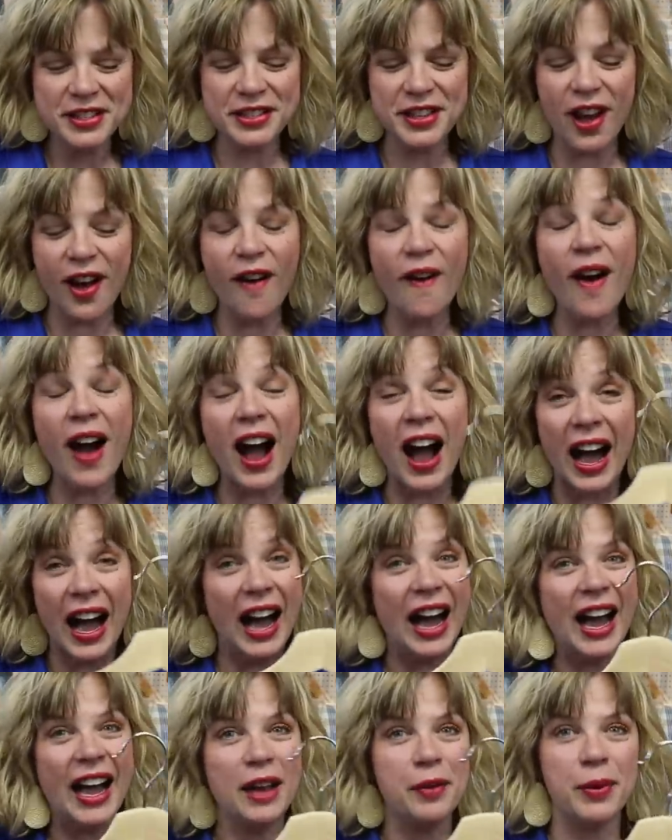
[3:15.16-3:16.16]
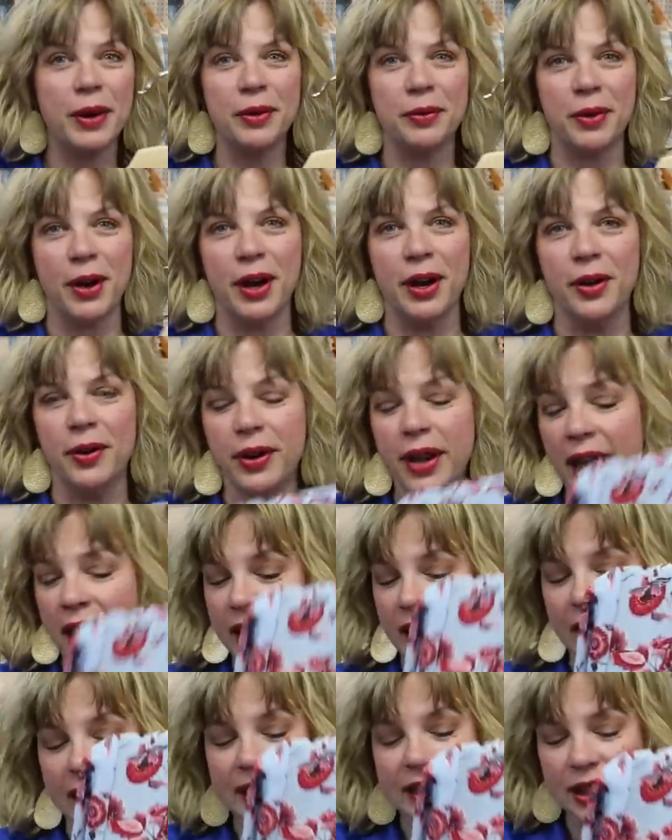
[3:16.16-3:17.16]
so I went rogue
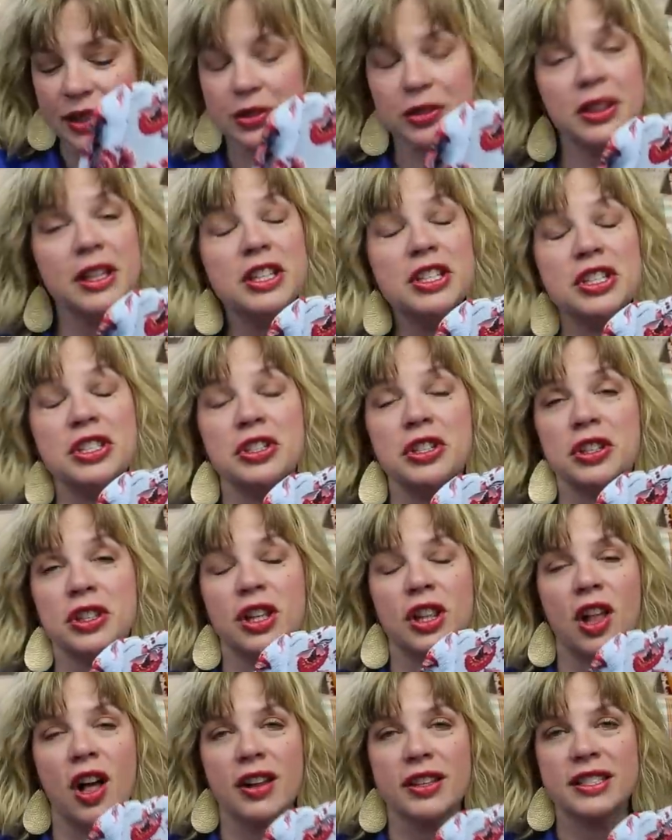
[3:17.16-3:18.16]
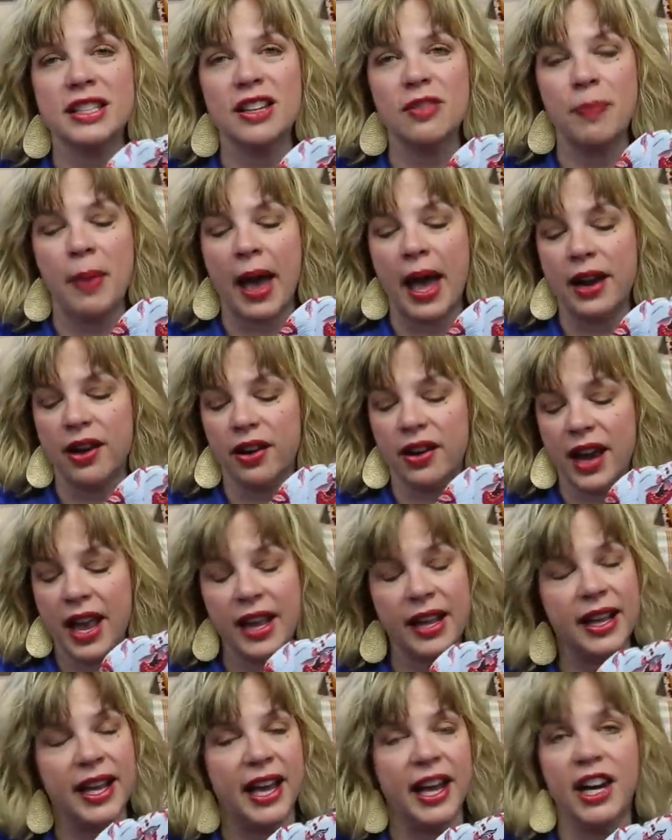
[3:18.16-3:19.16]
and I literally just took the long sleeve pattern
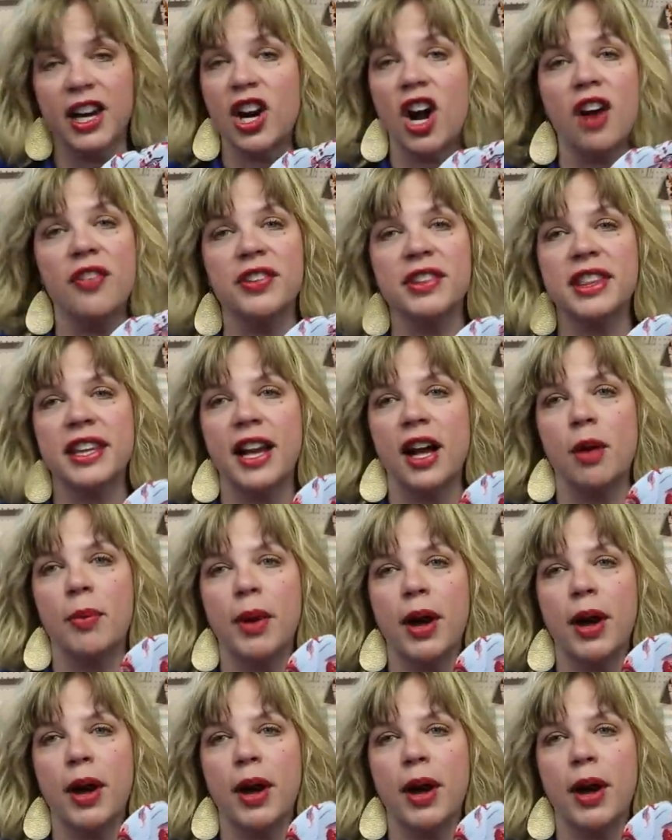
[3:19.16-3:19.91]
and cut it off at the